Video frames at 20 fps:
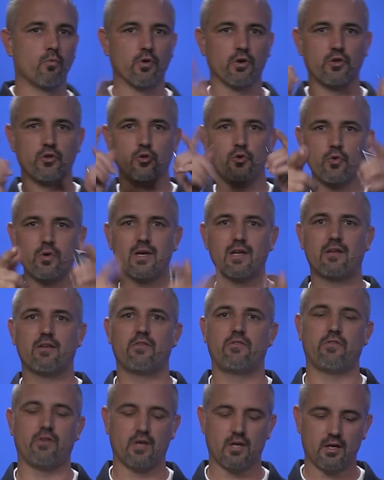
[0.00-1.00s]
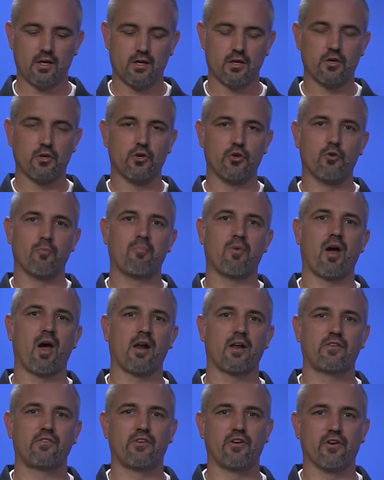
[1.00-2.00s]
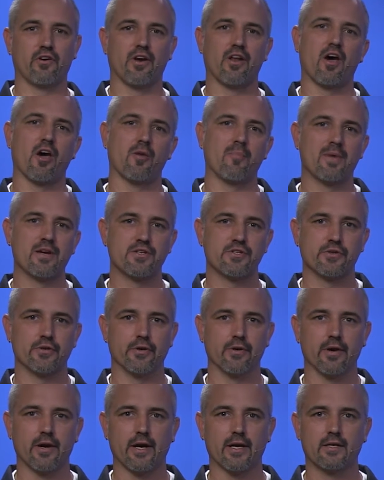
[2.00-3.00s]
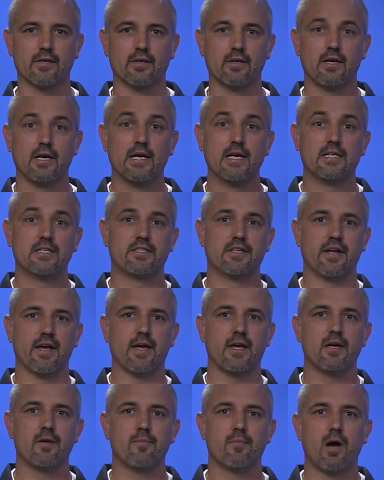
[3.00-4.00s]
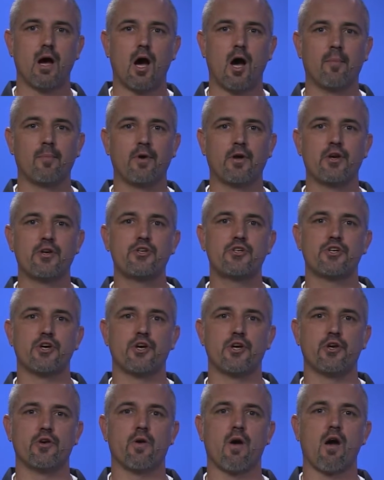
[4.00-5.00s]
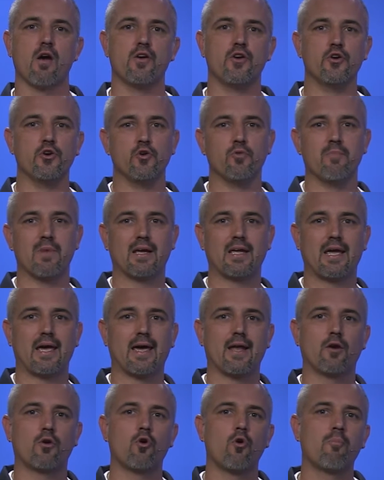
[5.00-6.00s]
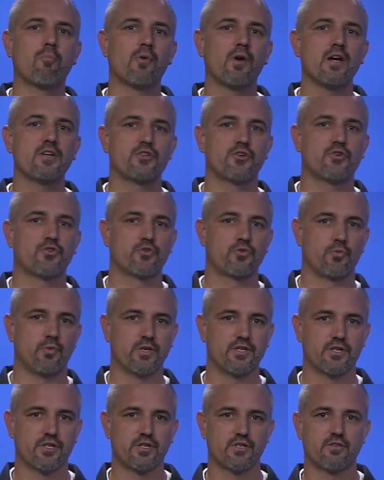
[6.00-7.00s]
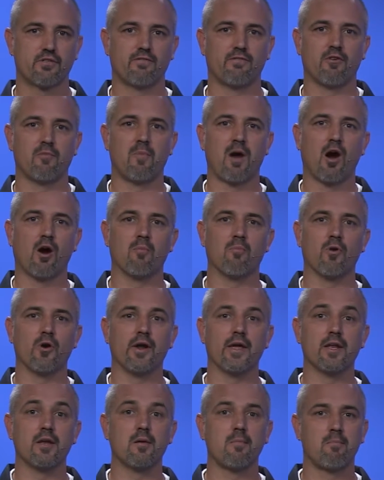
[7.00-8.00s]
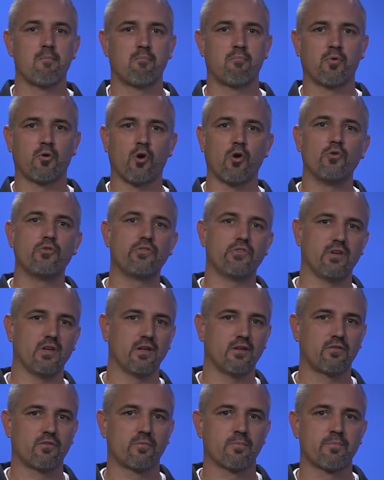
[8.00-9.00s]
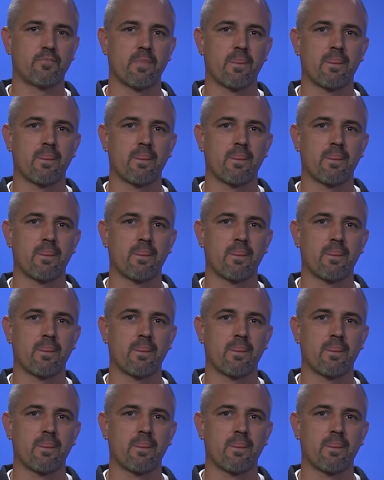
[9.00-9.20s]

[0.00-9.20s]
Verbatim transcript: where you get to see new products here at Automation Direct. Today, I'm going to show you our new mechanical pressure switches from our brand ProSense.